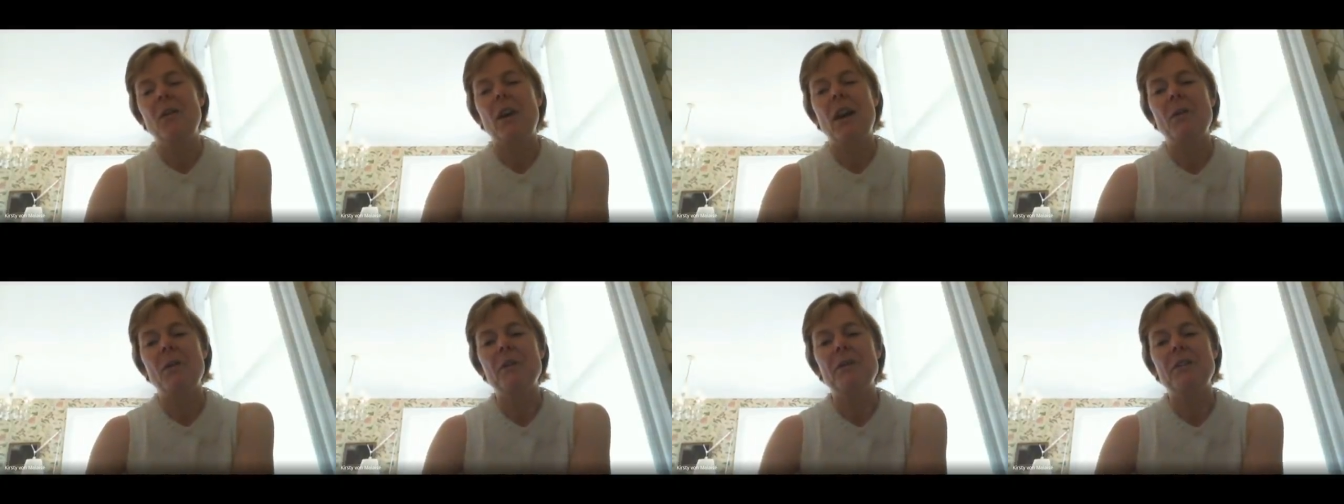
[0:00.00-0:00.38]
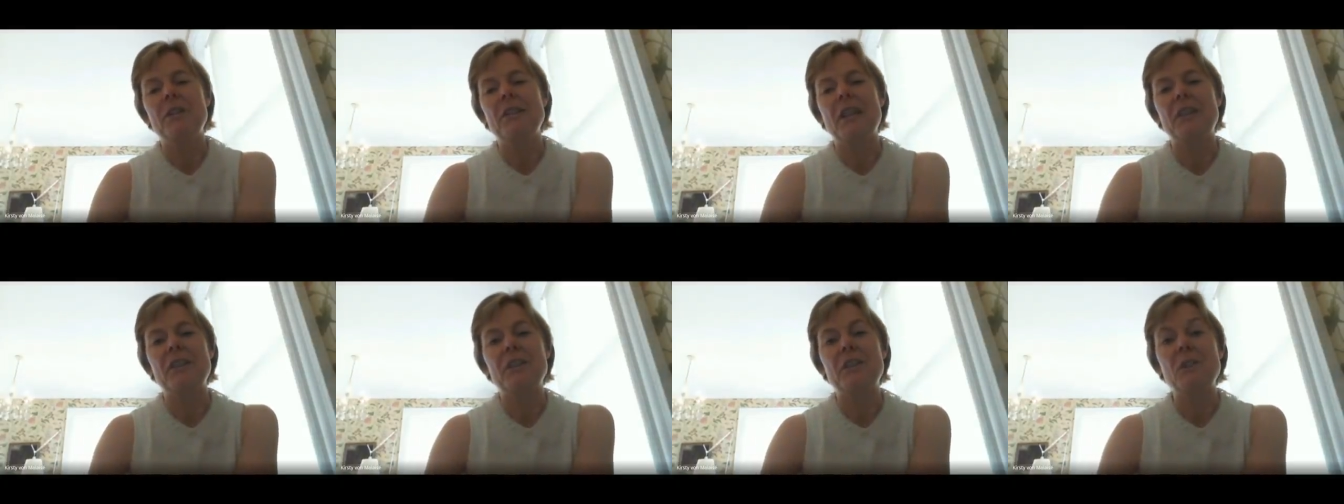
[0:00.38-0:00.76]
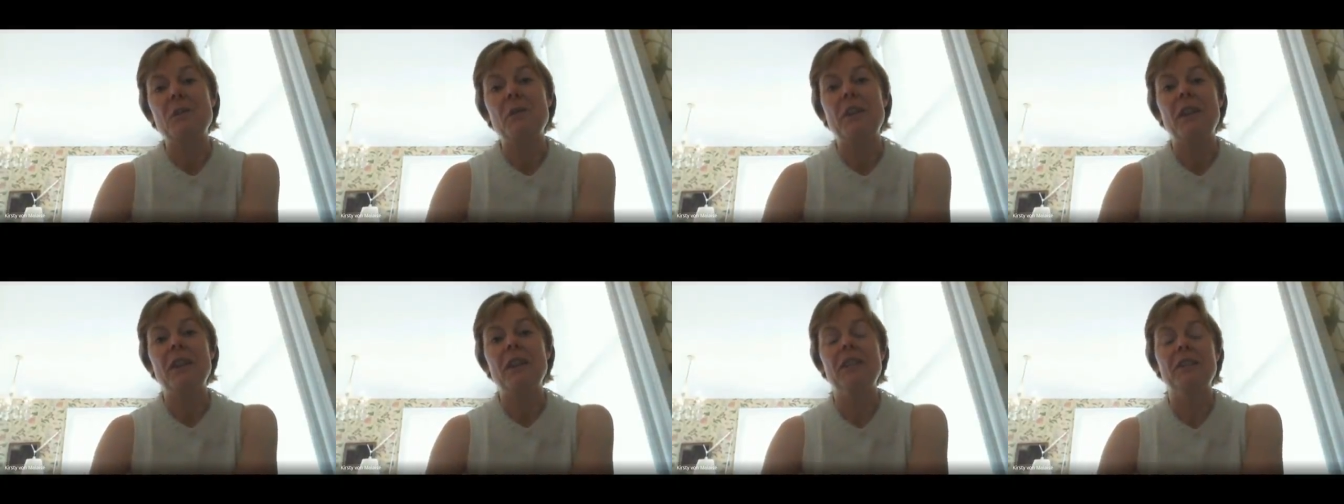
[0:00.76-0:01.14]
I would suggest two
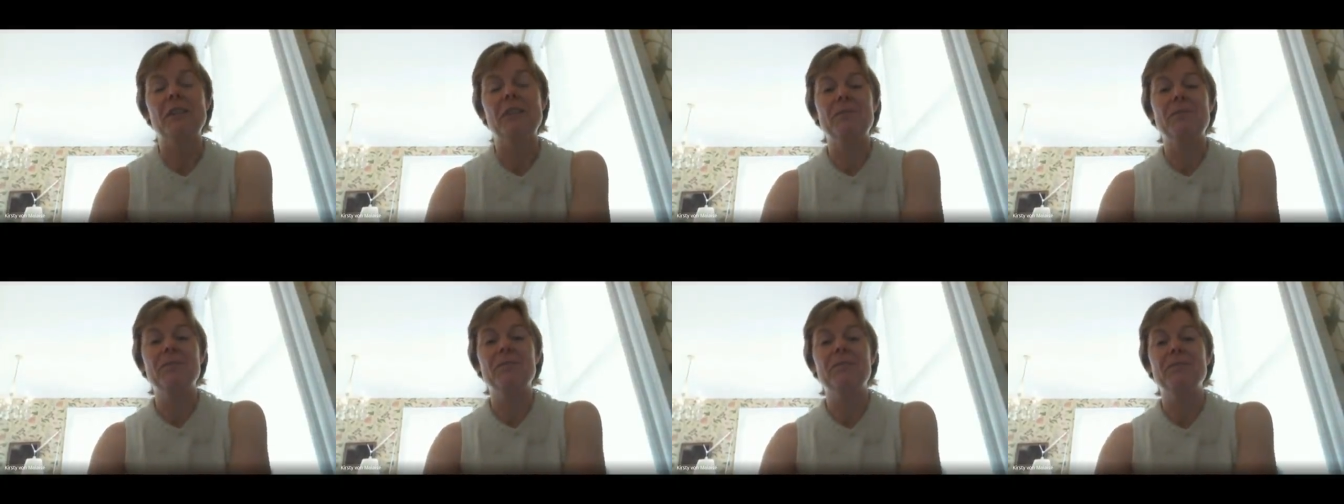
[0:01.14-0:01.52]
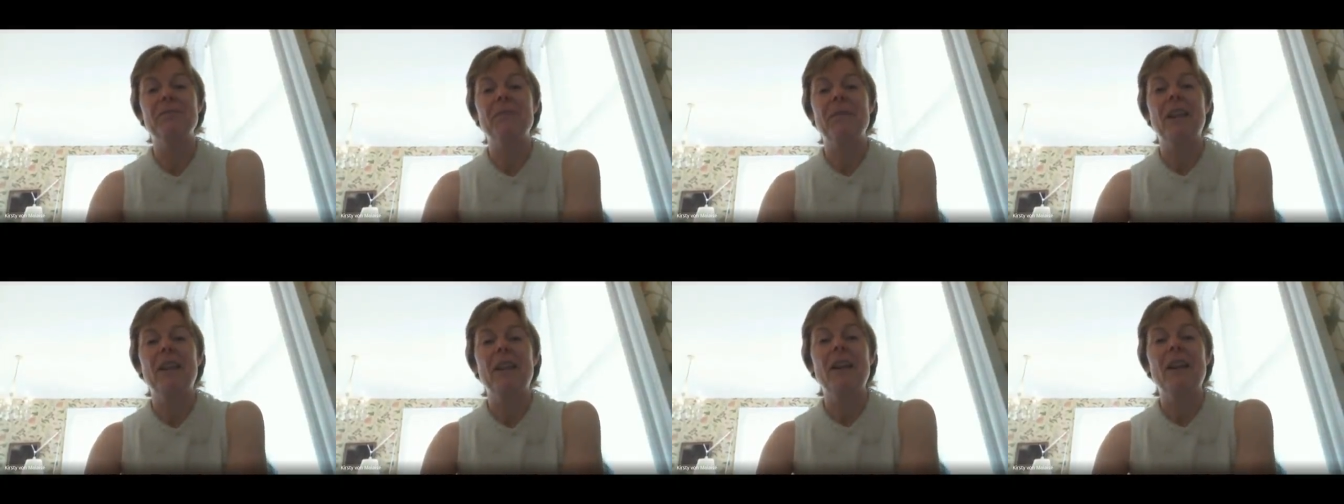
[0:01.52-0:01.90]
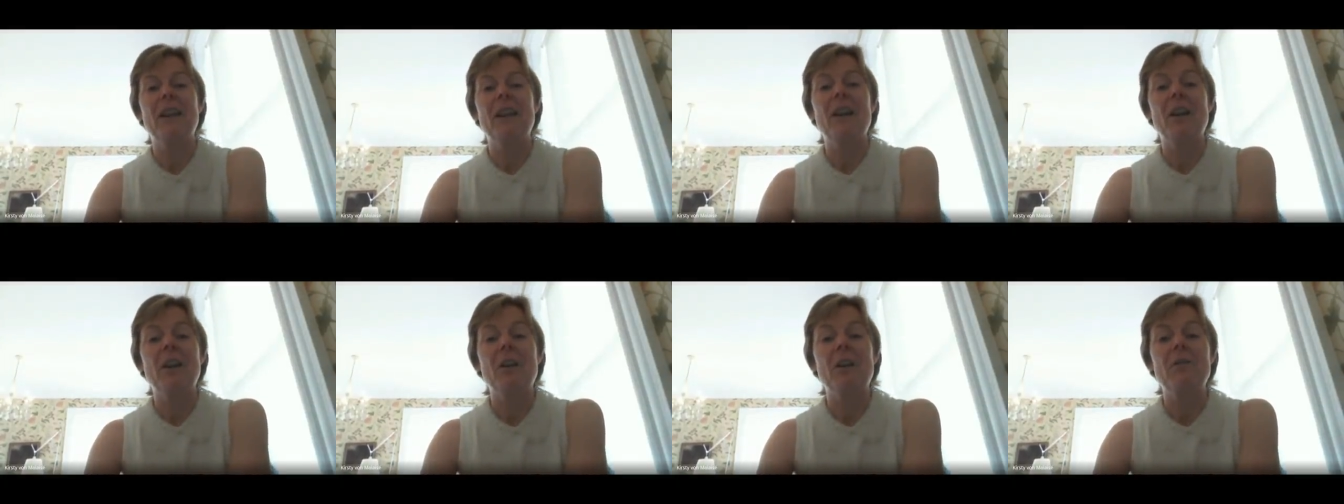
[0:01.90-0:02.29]
things.
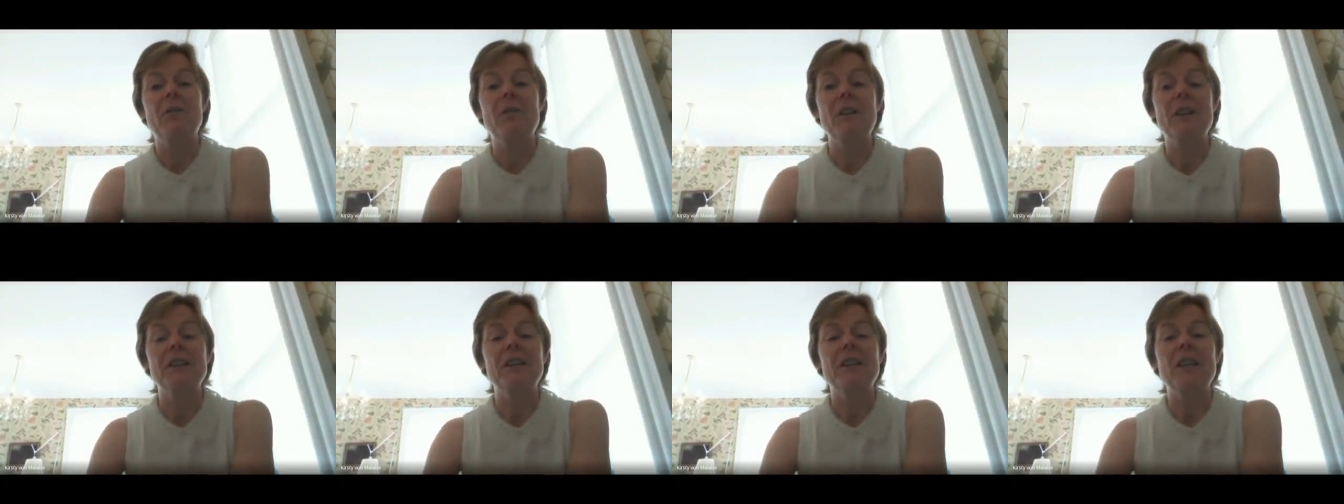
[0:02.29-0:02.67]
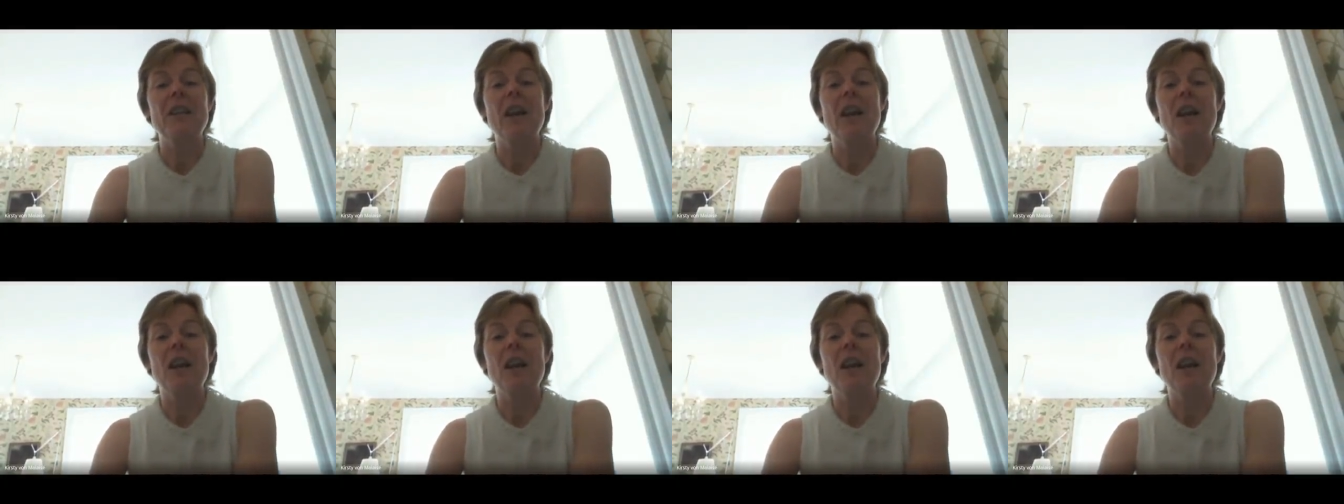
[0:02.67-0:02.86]
Firstly,